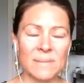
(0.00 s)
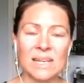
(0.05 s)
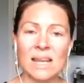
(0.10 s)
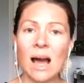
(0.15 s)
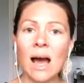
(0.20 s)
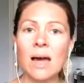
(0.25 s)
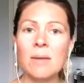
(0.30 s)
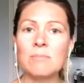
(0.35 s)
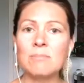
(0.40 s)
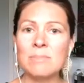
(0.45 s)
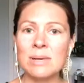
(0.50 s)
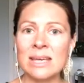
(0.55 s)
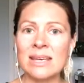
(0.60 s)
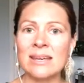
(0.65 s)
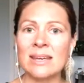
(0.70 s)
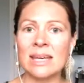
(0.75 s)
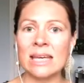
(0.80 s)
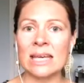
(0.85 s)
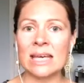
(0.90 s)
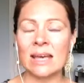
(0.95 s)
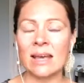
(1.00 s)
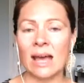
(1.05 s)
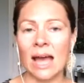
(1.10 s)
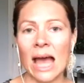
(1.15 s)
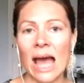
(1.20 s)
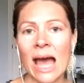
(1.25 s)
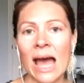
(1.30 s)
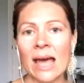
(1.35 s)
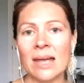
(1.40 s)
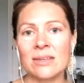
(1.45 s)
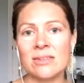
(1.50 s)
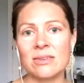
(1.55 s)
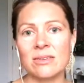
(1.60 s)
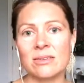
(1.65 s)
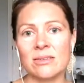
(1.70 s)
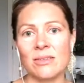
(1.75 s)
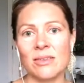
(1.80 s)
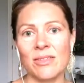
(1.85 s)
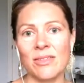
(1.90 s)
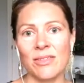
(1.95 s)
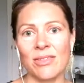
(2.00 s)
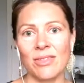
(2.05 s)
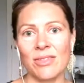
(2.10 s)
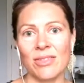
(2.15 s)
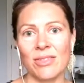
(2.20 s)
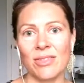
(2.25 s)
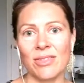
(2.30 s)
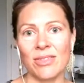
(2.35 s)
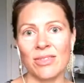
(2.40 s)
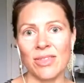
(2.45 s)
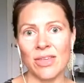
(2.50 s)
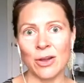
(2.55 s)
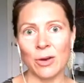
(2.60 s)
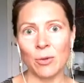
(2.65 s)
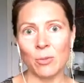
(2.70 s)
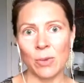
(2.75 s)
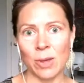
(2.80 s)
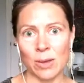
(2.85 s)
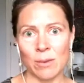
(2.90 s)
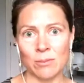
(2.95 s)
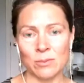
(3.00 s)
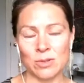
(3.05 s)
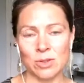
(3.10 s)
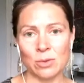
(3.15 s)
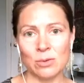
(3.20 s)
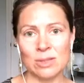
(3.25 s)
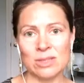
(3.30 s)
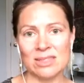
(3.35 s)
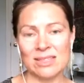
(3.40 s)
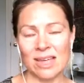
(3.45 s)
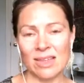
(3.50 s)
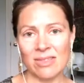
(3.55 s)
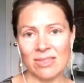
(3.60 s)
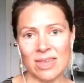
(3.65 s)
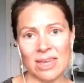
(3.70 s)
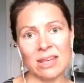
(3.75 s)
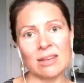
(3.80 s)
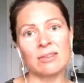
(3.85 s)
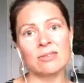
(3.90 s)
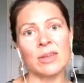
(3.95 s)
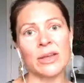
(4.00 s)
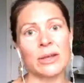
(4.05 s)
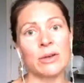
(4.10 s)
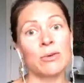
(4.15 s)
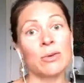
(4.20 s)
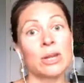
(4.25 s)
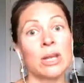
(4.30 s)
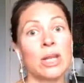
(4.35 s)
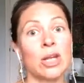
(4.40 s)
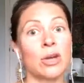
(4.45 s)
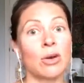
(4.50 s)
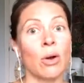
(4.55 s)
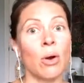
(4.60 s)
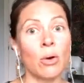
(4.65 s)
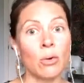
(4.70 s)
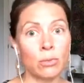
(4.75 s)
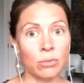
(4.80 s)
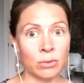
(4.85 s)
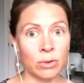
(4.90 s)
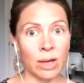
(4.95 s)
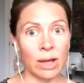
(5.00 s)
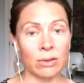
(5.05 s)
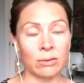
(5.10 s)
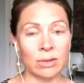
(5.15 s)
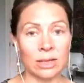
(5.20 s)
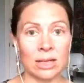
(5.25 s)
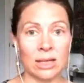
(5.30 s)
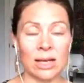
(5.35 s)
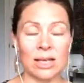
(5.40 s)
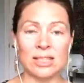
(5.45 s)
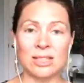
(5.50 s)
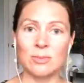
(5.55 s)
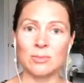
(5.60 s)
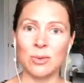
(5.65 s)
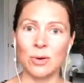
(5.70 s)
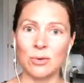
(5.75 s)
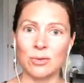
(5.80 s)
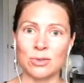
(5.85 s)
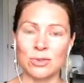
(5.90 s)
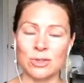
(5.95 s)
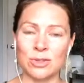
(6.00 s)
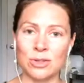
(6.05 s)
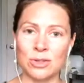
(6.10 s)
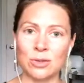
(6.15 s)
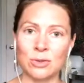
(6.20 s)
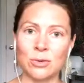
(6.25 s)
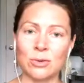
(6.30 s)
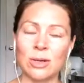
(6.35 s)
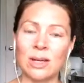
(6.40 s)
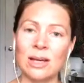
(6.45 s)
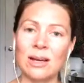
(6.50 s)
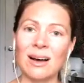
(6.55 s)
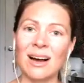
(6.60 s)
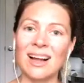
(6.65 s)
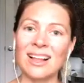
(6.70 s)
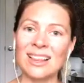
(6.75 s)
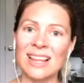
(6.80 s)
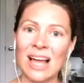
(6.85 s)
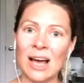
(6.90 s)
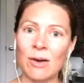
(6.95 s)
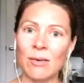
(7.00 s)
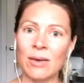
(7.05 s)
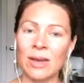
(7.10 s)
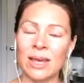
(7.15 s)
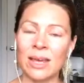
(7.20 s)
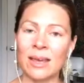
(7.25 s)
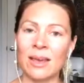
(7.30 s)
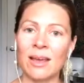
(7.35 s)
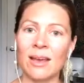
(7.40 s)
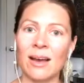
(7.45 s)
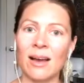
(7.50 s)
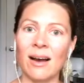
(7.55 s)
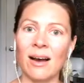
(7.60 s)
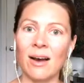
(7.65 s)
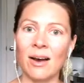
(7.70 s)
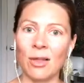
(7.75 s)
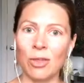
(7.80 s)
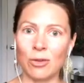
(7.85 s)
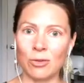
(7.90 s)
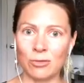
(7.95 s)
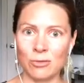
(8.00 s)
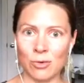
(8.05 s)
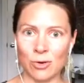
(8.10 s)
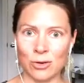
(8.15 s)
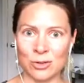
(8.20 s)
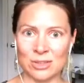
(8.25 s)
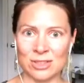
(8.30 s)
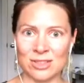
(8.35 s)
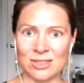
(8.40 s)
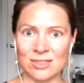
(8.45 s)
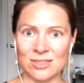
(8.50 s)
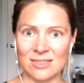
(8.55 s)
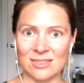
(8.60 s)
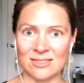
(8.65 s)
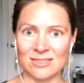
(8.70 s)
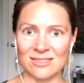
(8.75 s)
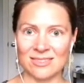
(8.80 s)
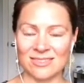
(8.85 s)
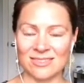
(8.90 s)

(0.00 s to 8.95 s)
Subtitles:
not being at their whim. So it's that thing of creating your own reality as opposed to allowing other forces